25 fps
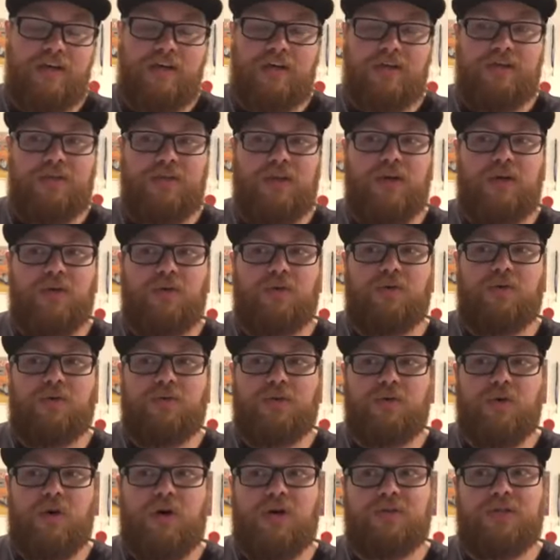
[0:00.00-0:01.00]
So
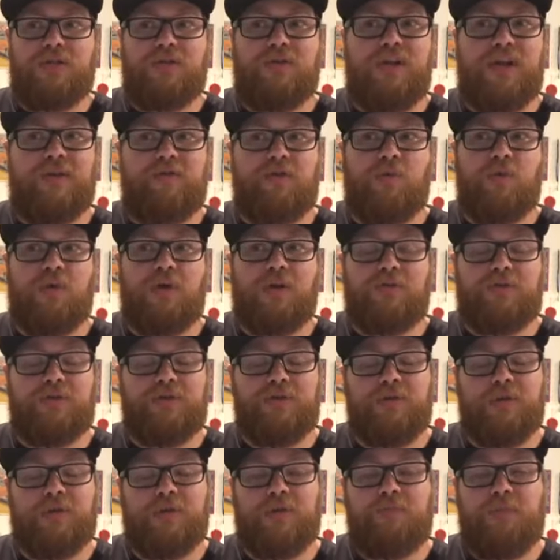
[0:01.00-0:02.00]
you also never want to
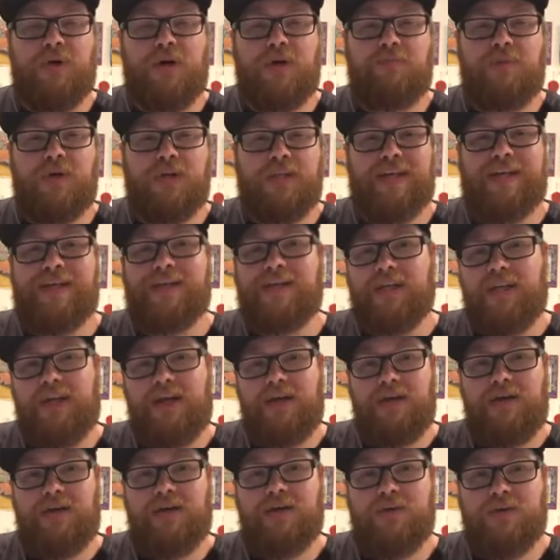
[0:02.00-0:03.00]
restrict the pump on the inlet.